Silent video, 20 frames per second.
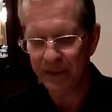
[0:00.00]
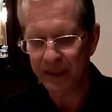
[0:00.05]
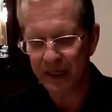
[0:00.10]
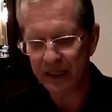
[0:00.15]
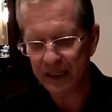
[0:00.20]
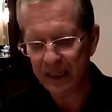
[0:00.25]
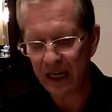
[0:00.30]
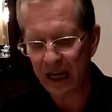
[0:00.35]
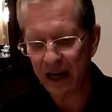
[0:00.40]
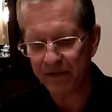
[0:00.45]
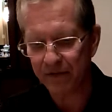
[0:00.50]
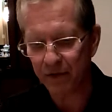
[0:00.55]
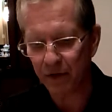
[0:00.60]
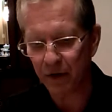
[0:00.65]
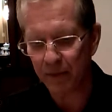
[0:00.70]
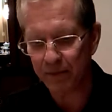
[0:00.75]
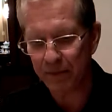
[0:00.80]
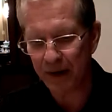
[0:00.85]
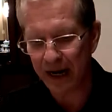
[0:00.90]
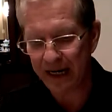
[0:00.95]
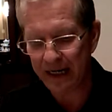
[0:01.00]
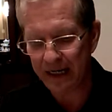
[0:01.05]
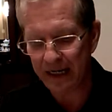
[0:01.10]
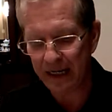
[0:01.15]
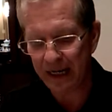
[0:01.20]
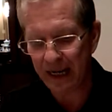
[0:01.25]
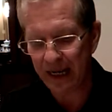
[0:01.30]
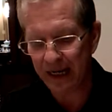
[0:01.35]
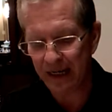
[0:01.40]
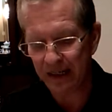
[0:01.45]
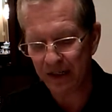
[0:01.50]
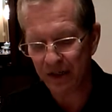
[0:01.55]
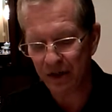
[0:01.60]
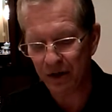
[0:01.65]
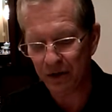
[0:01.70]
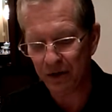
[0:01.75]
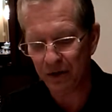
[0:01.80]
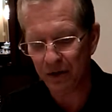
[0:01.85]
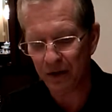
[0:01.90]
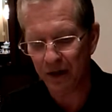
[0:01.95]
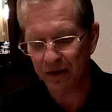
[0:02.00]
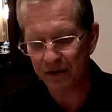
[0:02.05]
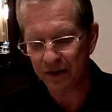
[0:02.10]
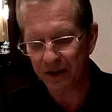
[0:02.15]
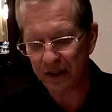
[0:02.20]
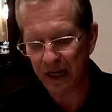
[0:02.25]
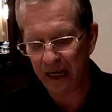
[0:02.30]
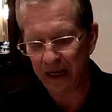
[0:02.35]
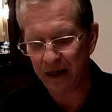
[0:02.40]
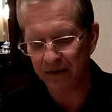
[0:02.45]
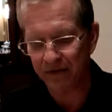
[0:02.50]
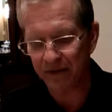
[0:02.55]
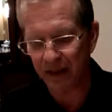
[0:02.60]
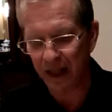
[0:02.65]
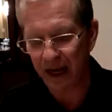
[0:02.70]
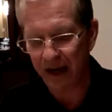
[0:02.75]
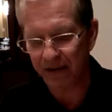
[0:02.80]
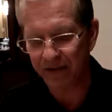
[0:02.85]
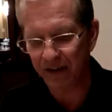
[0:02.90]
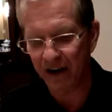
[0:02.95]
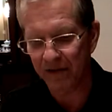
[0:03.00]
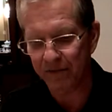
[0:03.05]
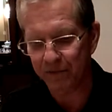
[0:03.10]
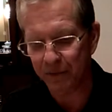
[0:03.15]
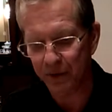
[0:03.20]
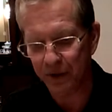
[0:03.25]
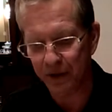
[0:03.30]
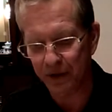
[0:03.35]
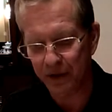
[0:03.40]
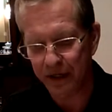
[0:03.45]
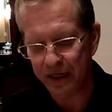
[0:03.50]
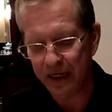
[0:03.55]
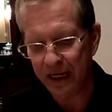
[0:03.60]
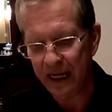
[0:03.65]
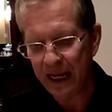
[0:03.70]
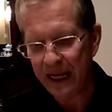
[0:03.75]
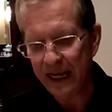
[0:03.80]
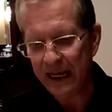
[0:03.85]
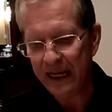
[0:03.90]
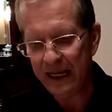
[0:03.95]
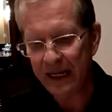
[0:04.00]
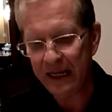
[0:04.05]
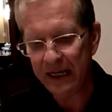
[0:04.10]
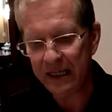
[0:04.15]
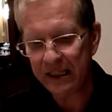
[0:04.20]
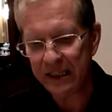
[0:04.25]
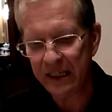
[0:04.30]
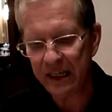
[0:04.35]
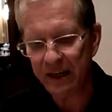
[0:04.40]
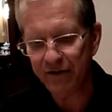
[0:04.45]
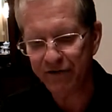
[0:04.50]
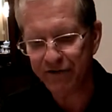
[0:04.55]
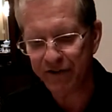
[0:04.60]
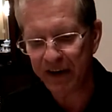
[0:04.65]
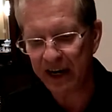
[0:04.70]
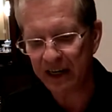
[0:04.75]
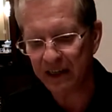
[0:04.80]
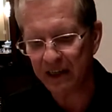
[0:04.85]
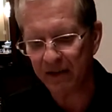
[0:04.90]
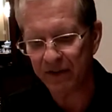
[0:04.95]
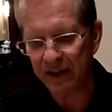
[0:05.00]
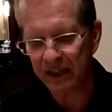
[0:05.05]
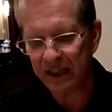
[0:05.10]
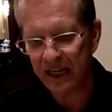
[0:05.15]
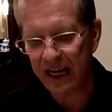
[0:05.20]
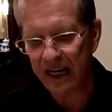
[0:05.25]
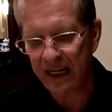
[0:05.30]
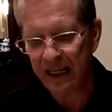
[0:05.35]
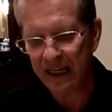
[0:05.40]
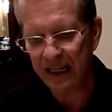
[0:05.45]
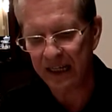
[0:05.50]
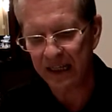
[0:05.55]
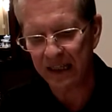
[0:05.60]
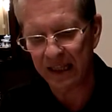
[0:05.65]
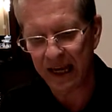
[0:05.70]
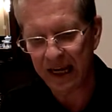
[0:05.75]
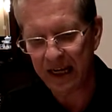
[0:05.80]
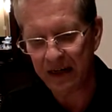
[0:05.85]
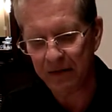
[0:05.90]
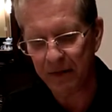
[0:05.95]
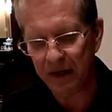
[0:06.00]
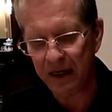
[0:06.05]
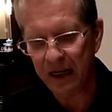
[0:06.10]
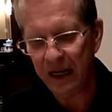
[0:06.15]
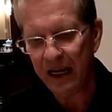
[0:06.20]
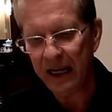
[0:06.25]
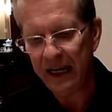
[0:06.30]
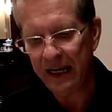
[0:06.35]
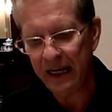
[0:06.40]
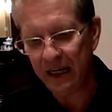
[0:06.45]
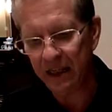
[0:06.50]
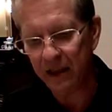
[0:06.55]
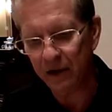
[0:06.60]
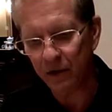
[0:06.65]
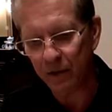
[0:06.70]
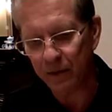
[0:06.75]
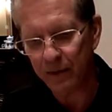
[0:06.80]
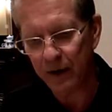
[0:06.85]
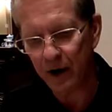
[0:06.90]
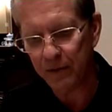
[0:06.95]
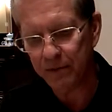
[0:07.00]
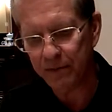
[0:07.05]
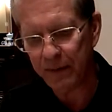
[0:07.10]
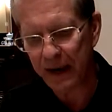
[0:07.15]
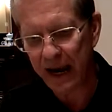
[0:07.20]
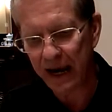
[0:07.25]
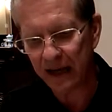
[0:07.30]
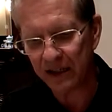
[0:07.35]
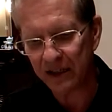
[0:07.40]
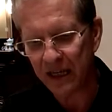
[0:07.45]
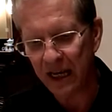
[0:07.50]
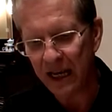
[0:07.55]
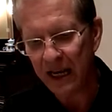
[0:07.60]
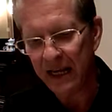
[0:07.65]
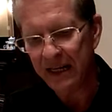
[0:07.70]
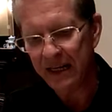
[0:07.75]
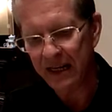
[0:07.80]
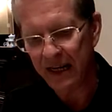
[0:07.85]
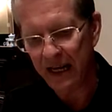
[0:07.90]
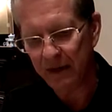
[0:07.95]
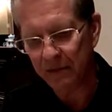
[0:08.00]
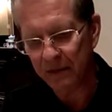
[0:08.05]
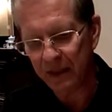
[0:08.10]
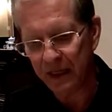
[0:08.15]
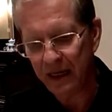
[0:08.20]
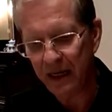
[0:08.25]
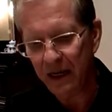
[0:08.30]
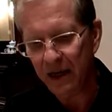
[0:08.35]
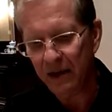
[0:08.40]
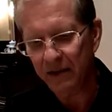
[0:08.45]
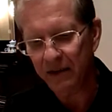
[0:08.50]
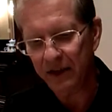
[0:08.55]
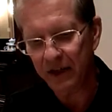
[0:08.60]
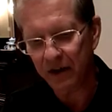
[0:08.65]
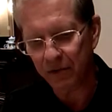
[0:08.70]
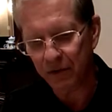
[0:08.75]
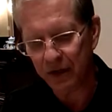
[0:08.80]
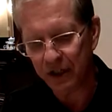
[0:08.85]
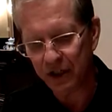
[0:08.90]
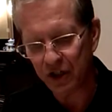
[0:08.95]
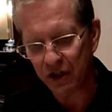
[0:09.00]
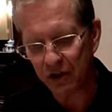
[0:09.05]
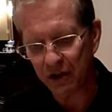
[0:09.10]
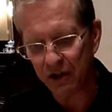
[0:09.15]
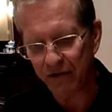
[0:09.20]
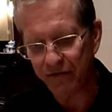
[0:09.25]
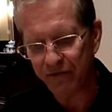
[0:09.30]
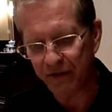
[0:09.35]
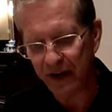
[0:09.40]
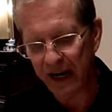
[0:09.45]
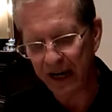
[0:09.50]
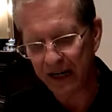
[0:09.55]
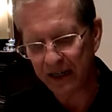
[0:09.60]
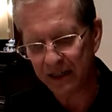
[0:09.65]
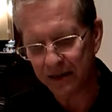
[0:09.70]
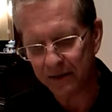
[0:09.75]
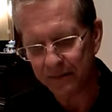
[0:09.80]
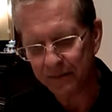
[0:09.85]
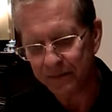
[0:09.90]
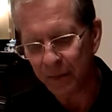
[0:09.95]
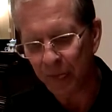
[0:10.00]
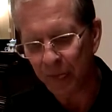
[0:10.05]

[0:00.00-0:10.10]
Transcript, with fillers: This ever abiding and eternal state of life of Buddhahood is the effect of attaining enlightenment in the remote past, namely the original effect.